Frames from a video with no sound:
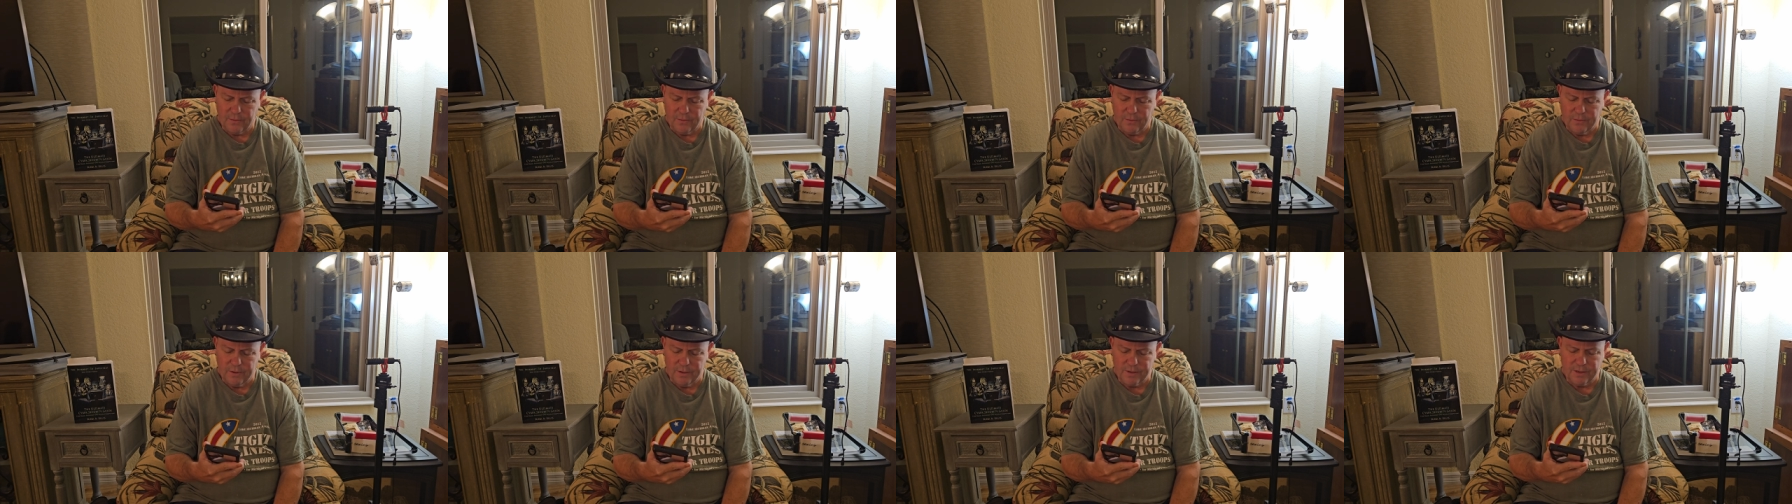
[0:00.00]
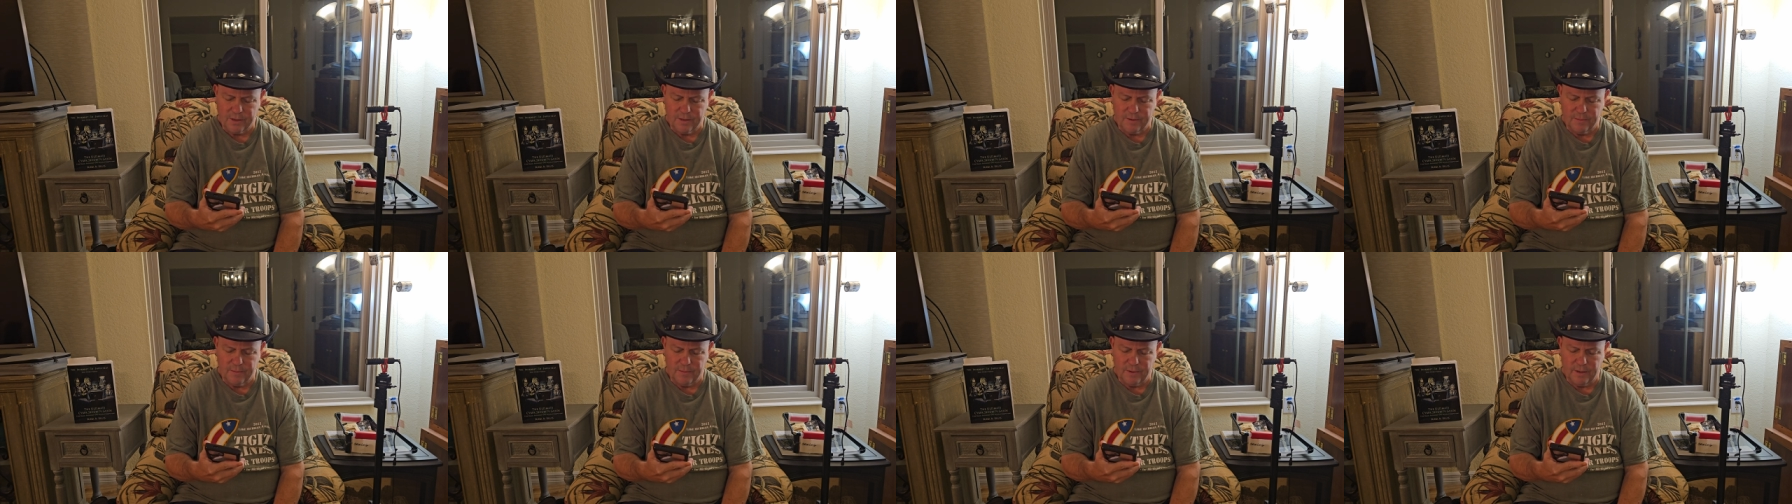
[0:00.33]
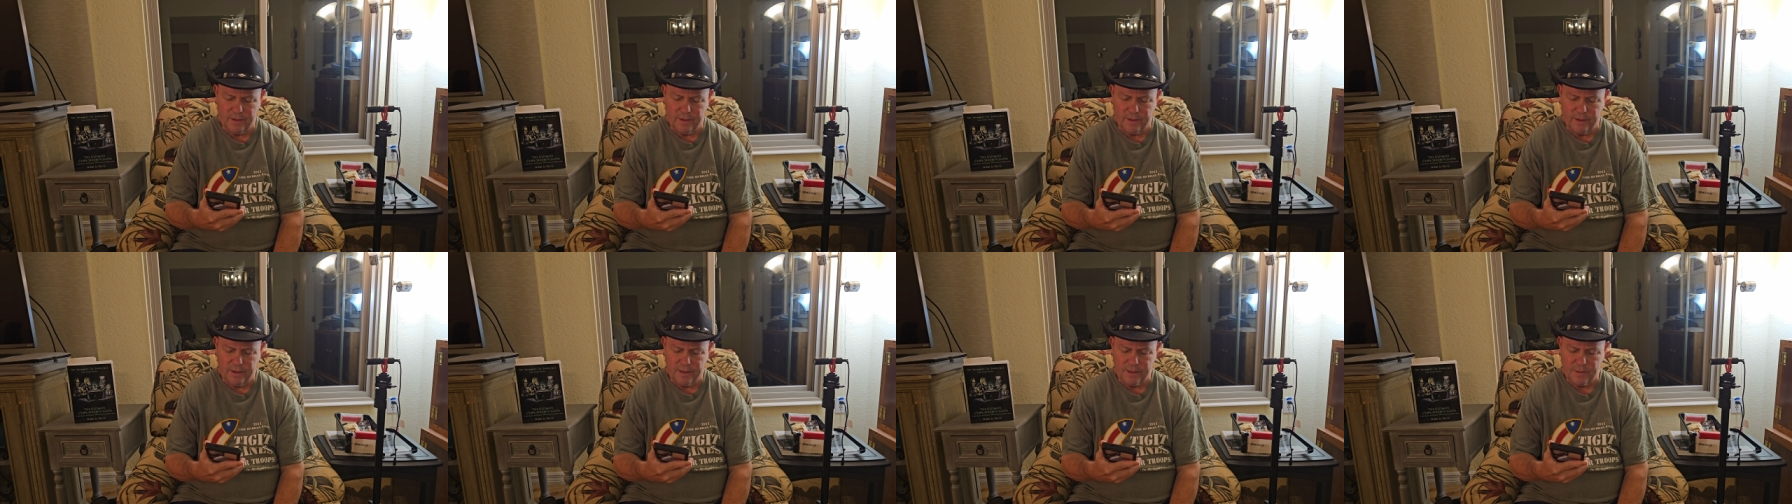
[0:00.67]
wisdom,
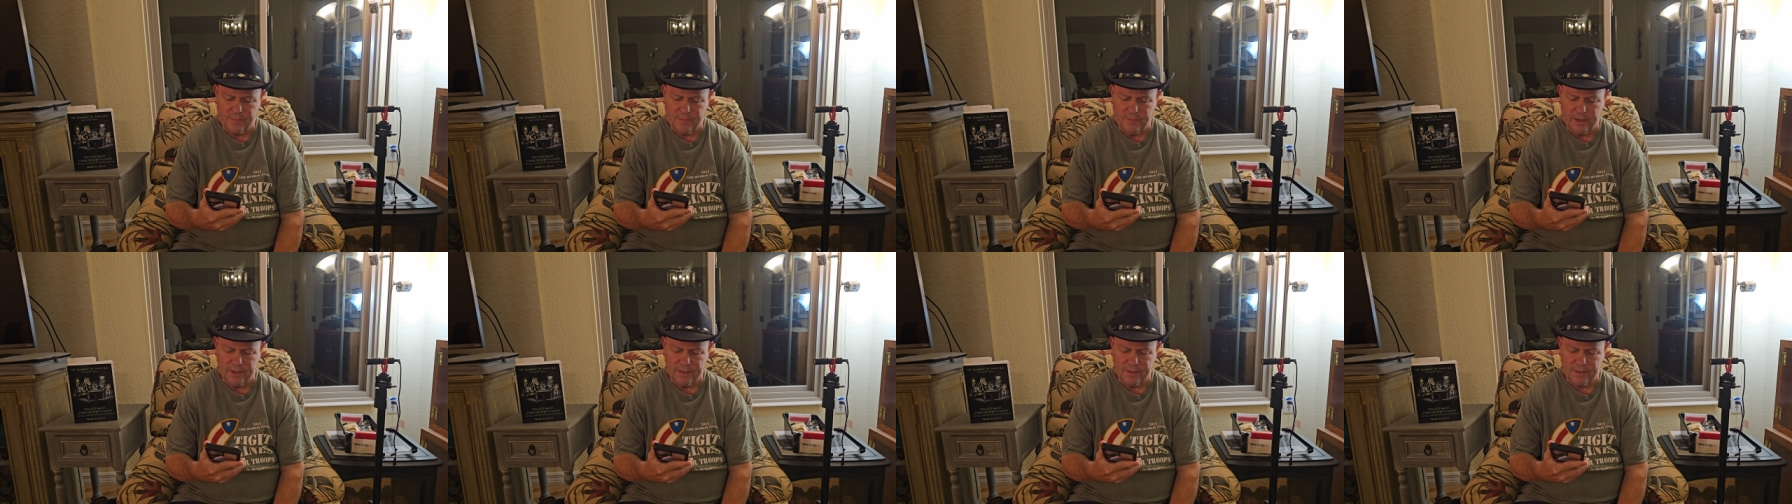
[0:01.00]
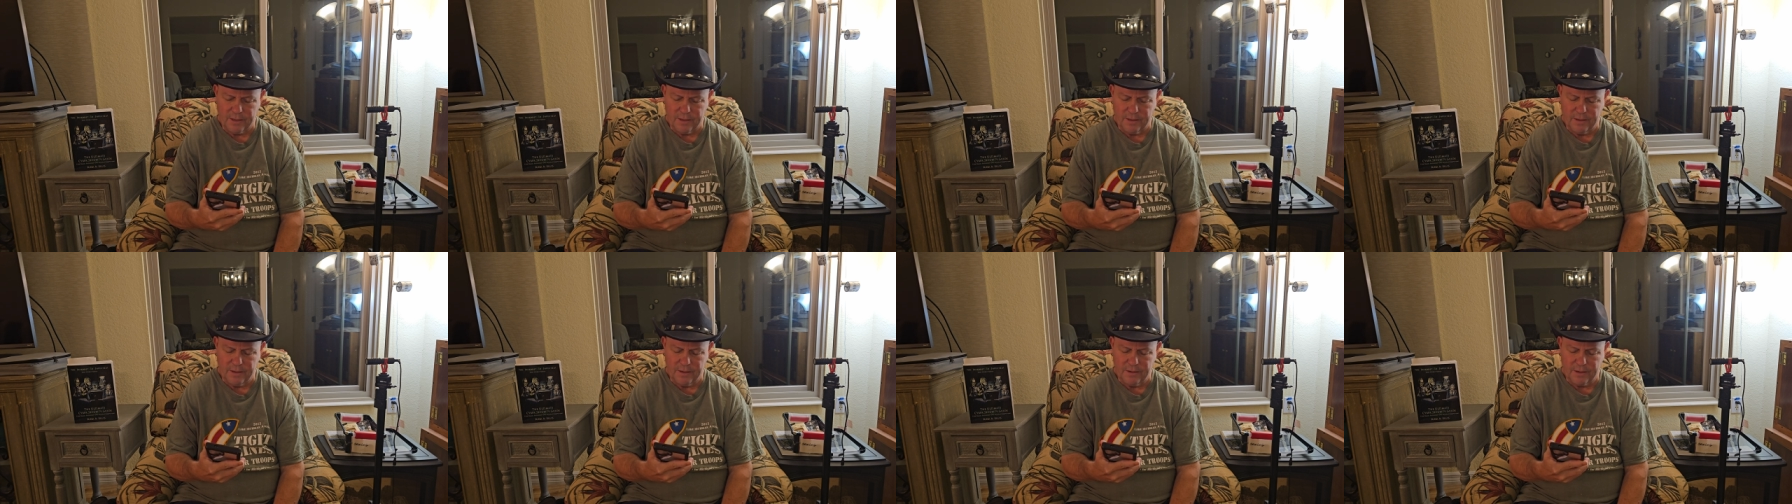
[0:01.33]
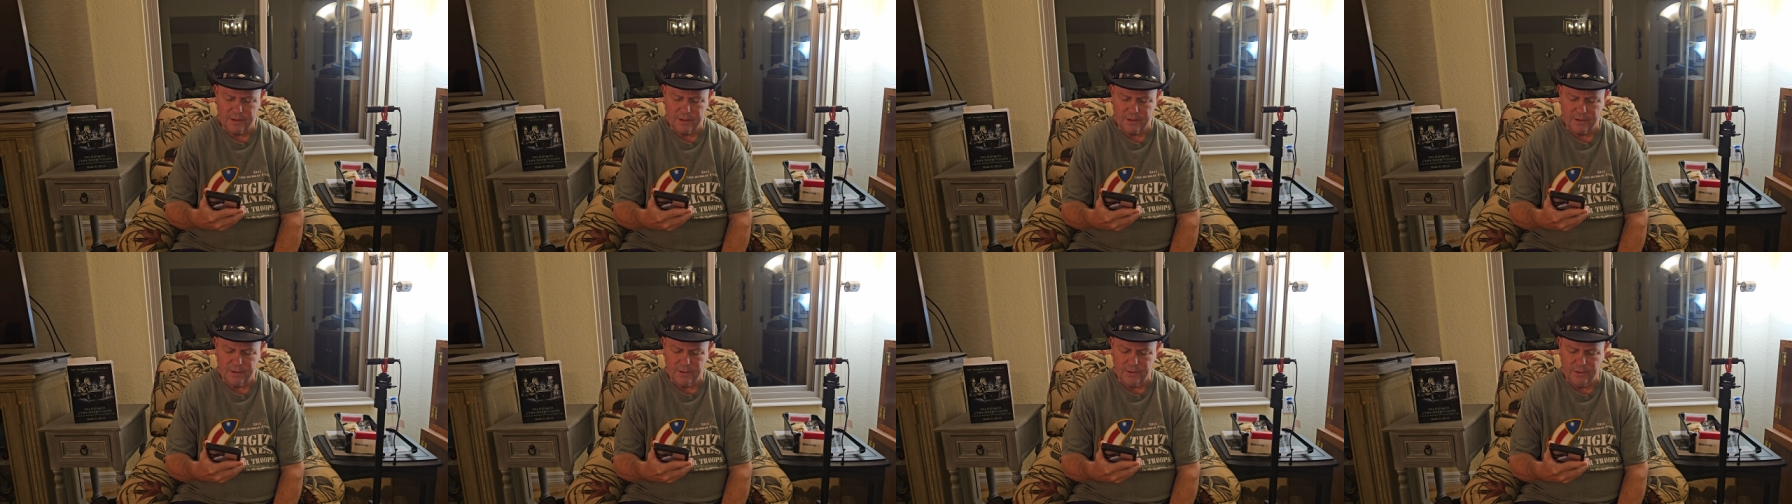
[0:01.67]
and especially the
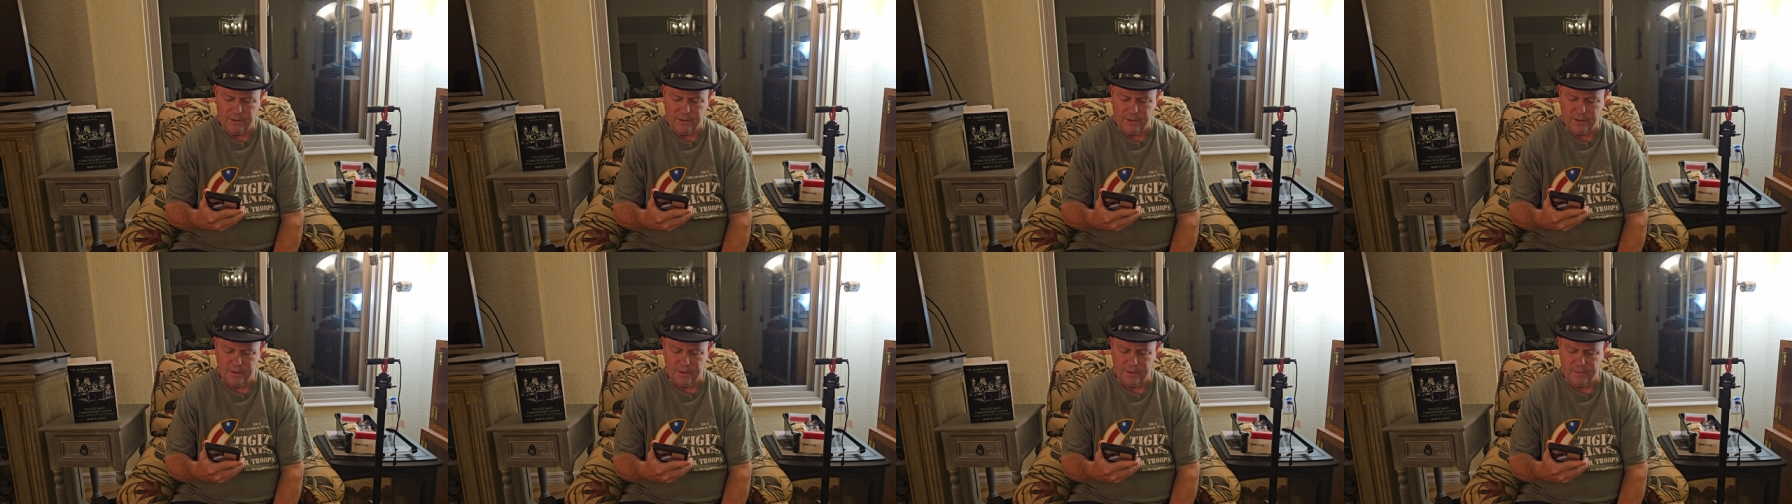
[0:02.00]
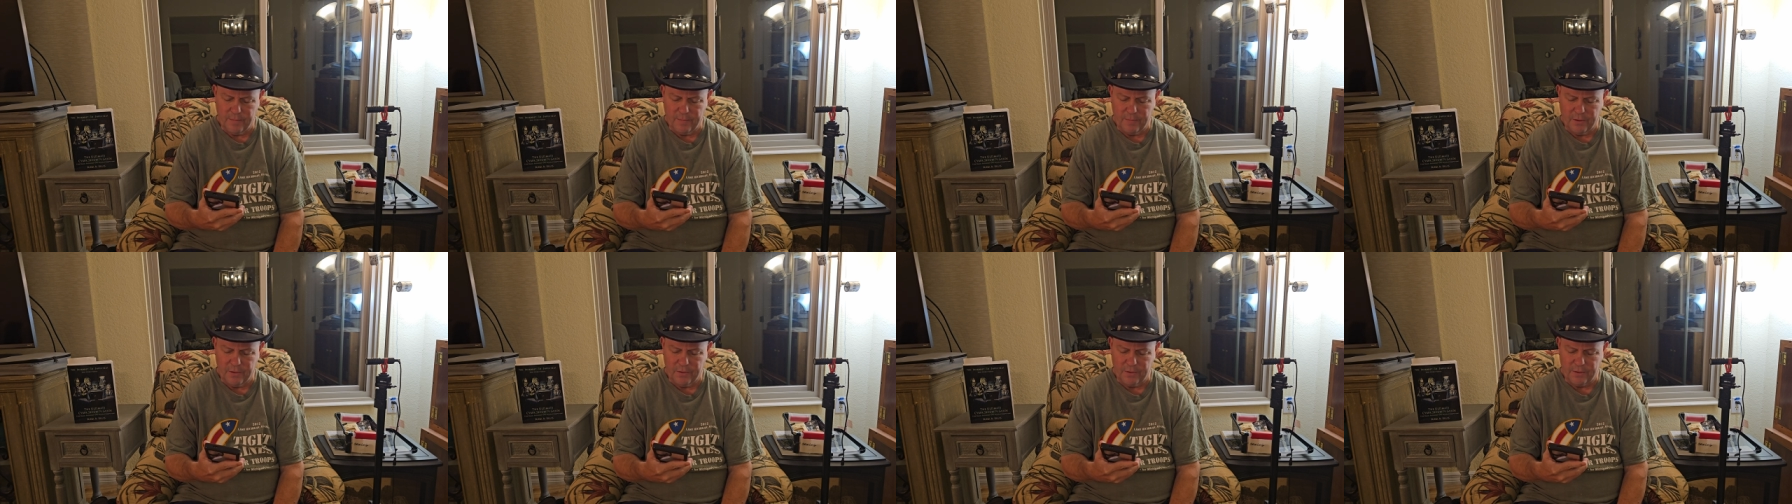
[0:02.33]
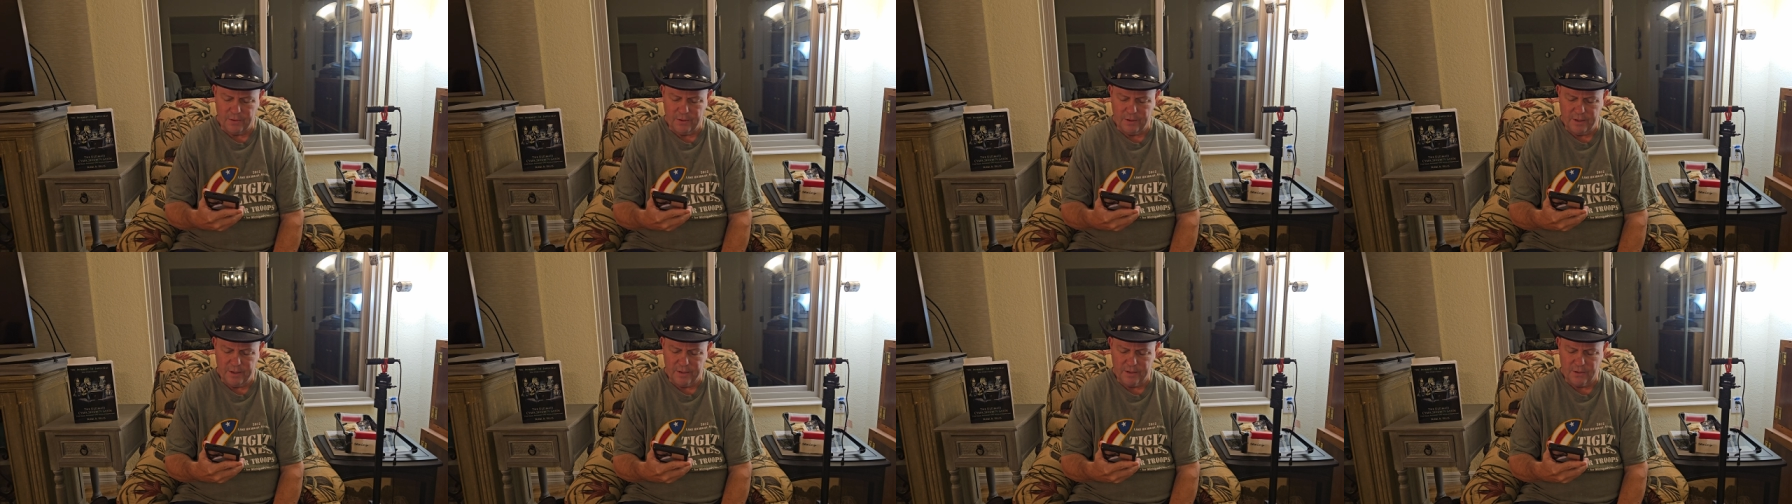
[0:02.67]
security they both
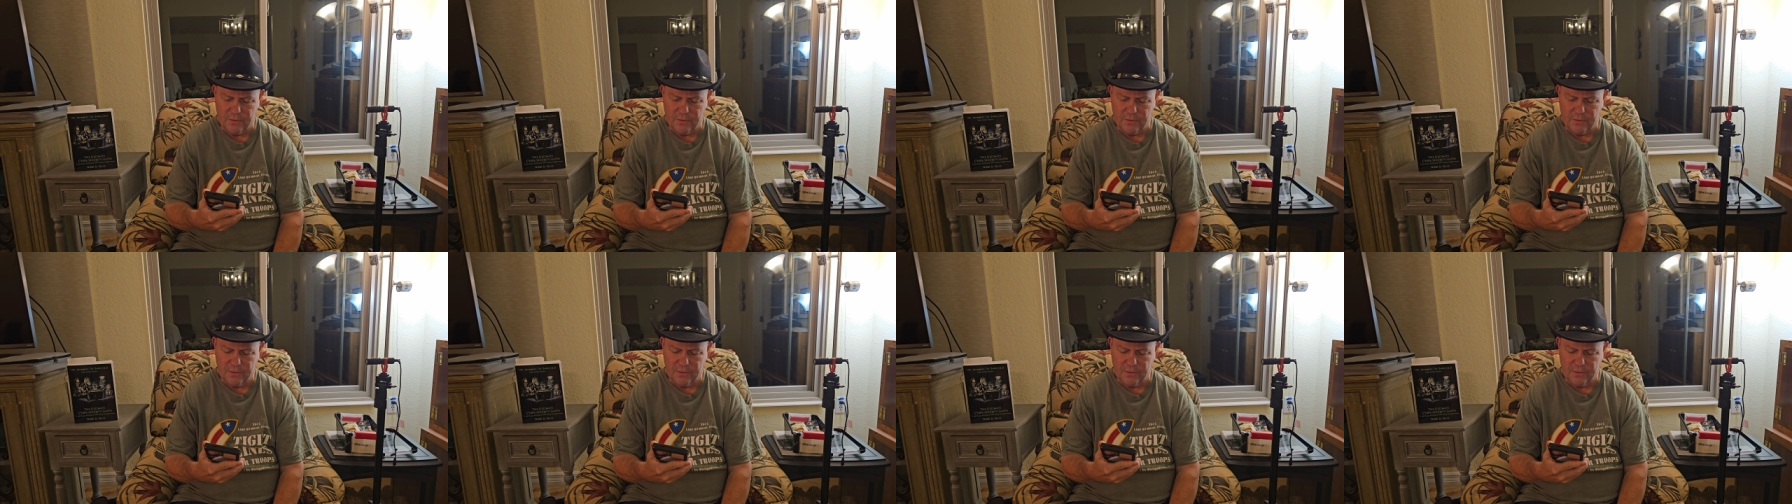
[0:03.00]
need